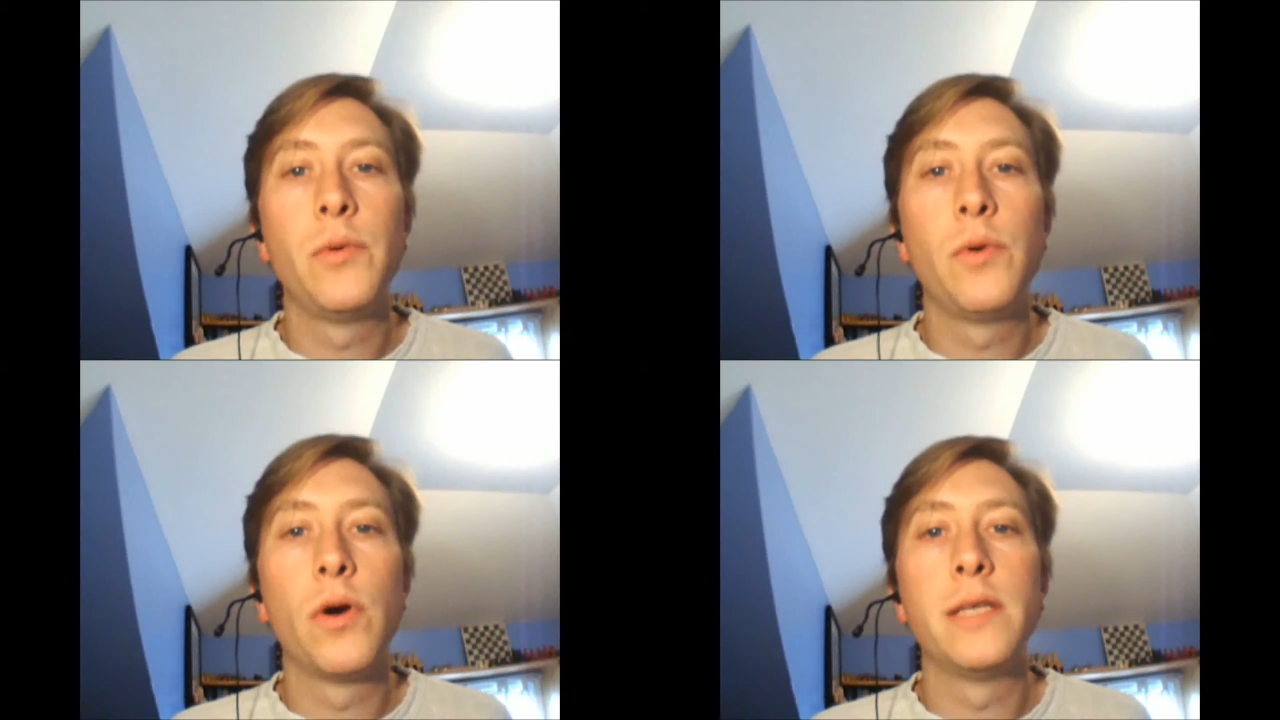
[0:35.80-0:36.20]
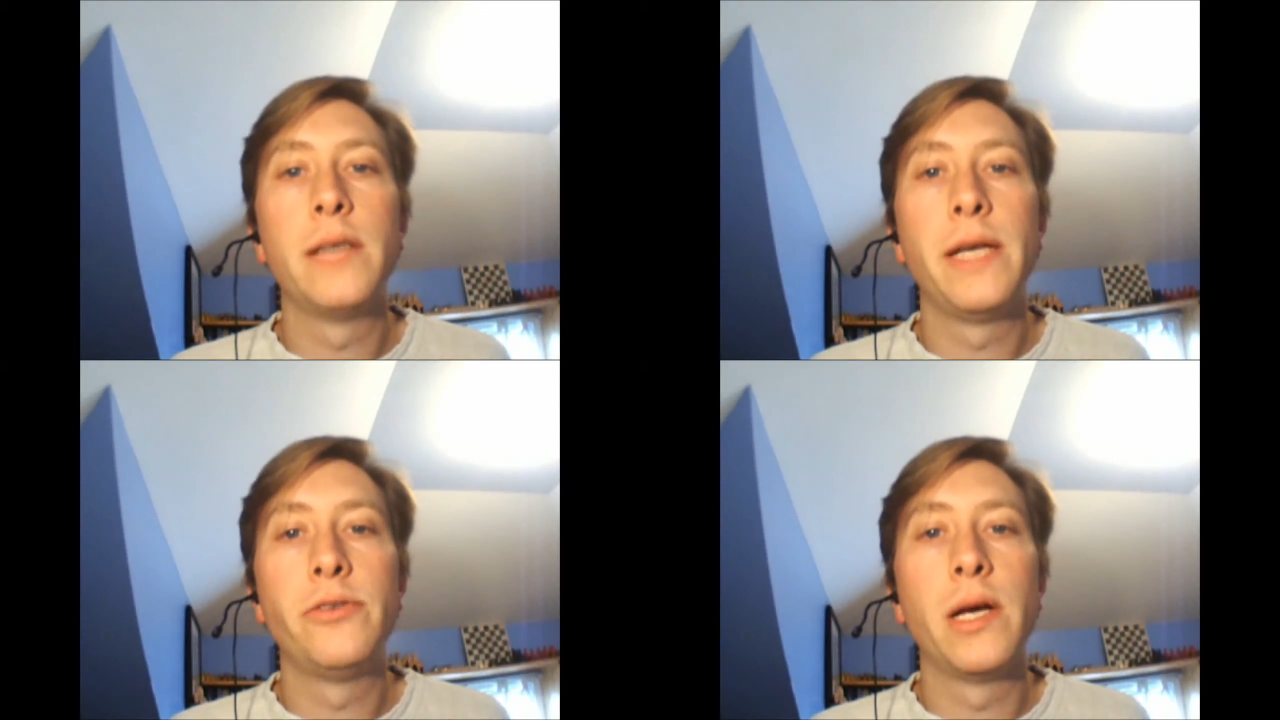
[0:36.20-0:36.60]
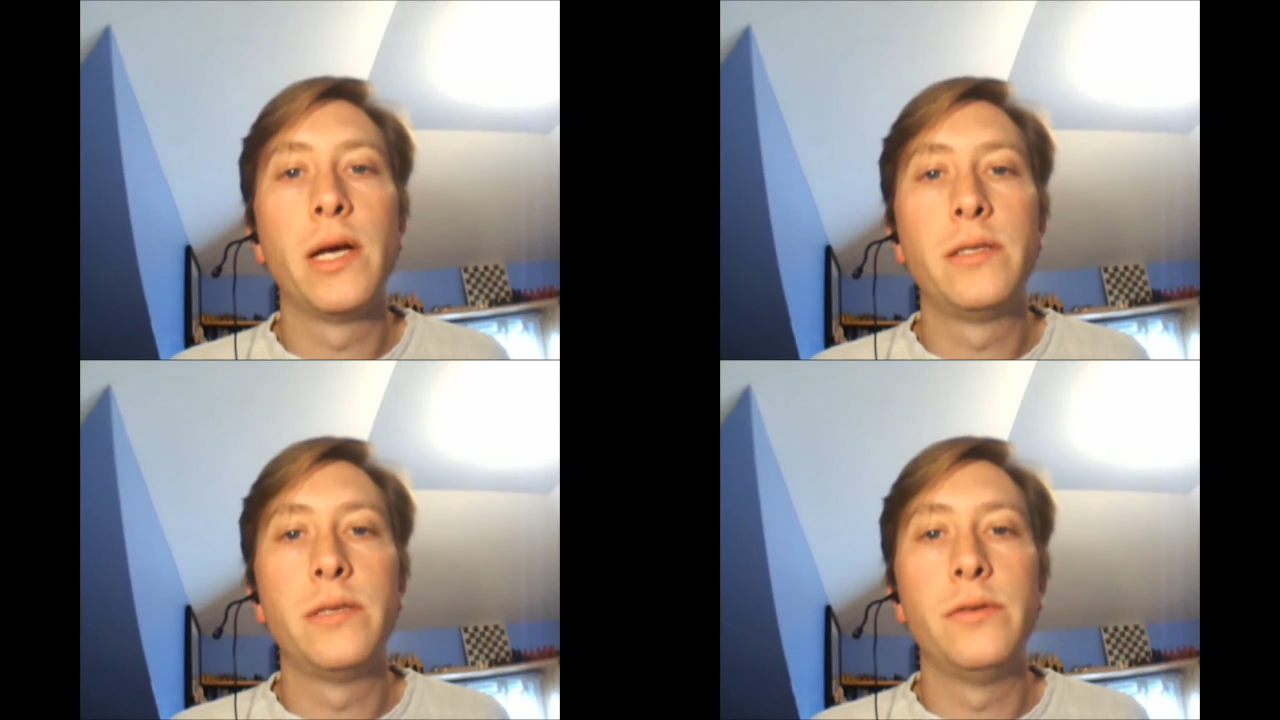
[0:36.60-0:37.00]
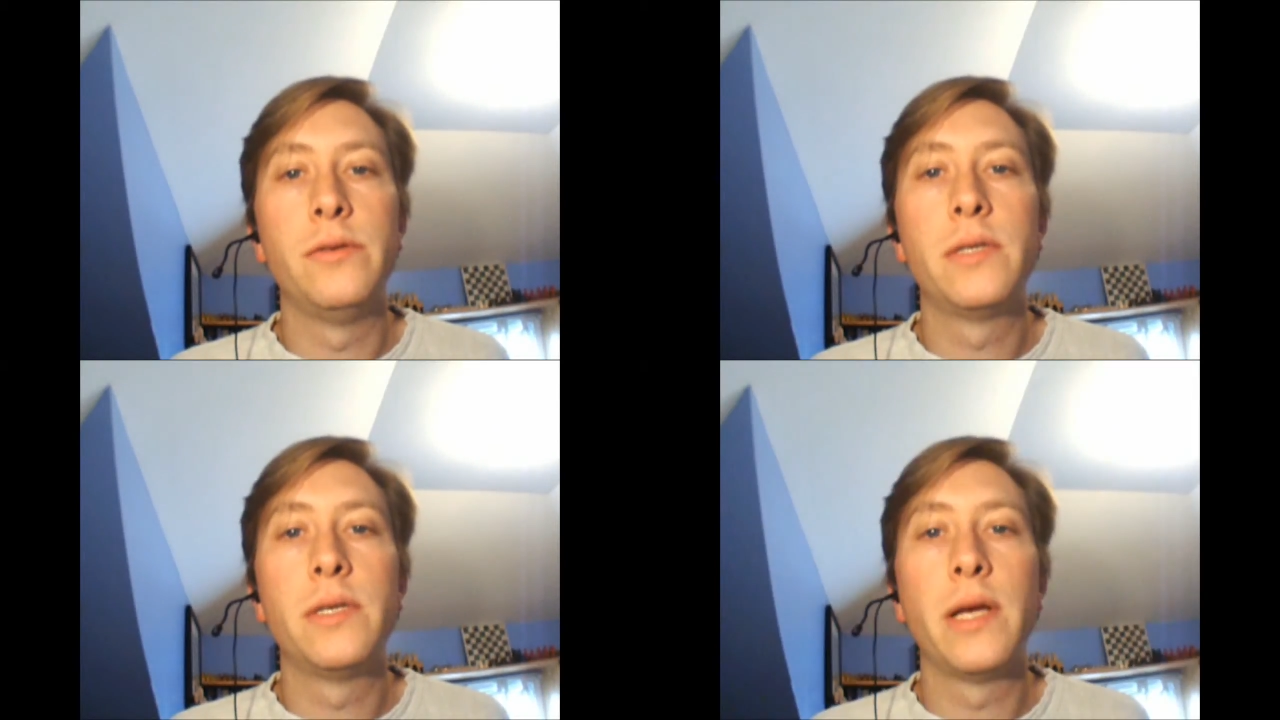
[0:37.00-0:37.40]
warnings patronize
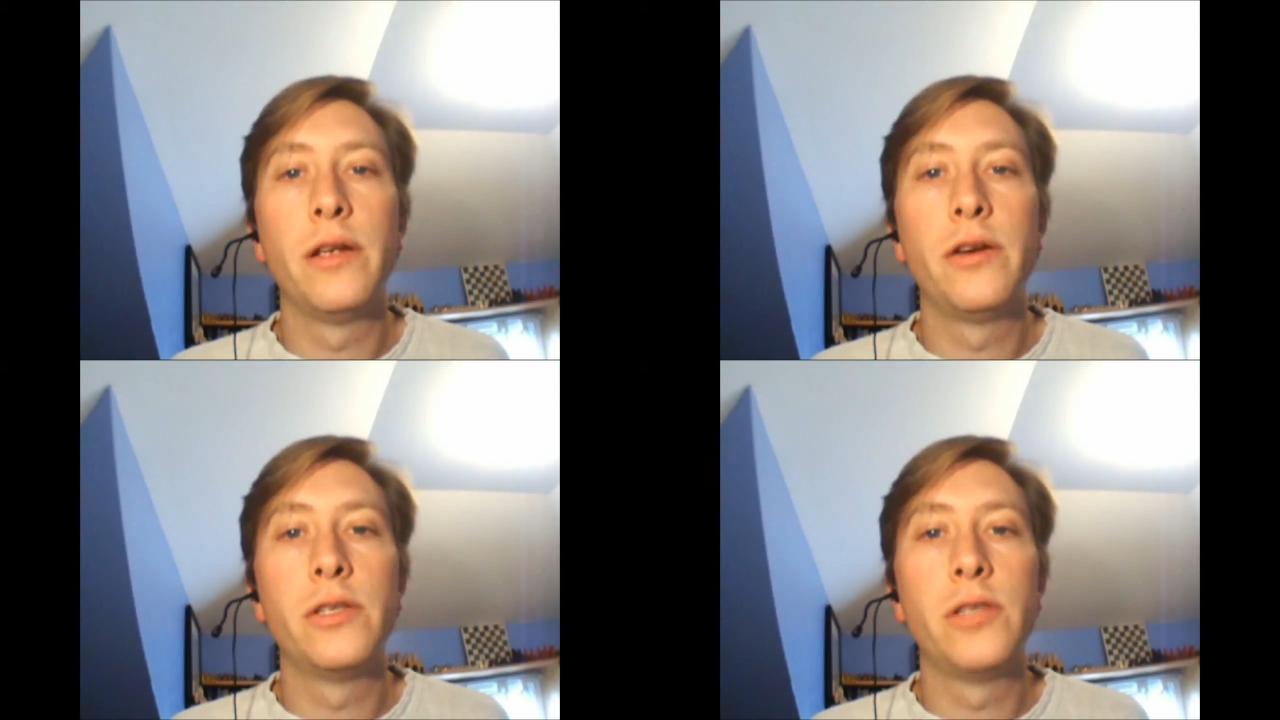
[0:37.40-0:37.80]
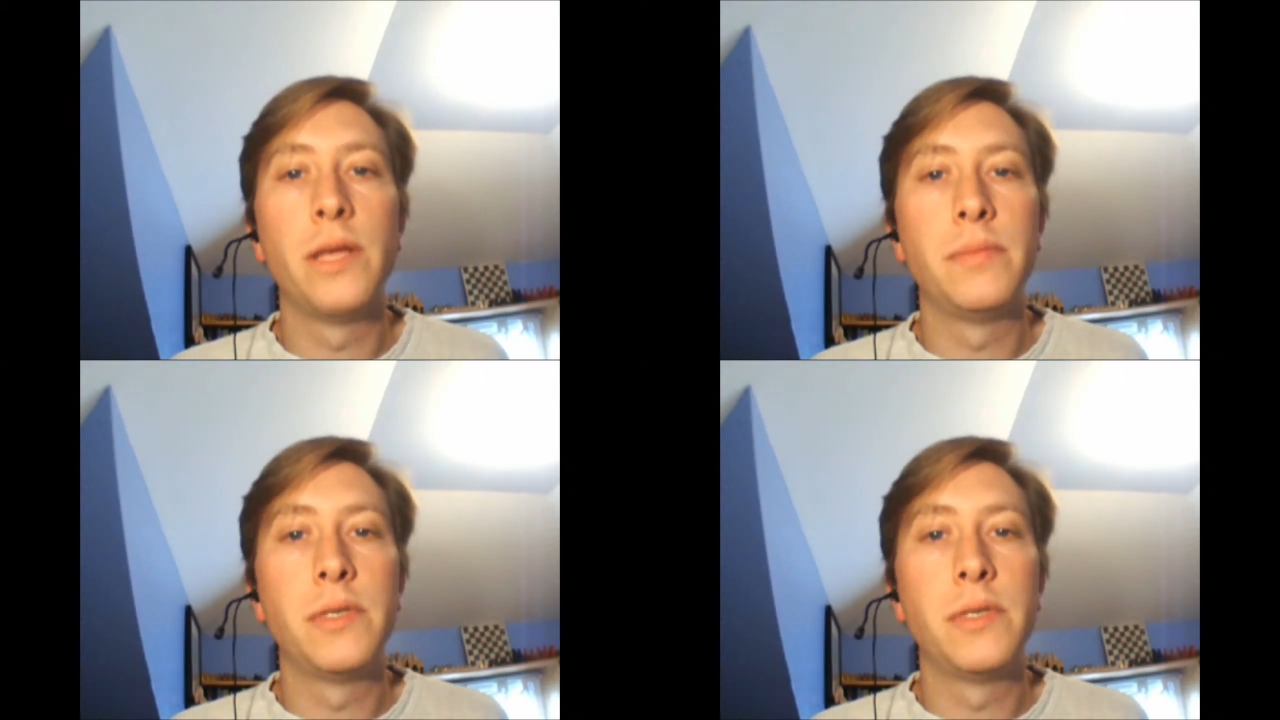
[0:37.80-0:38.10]
students and encourage them to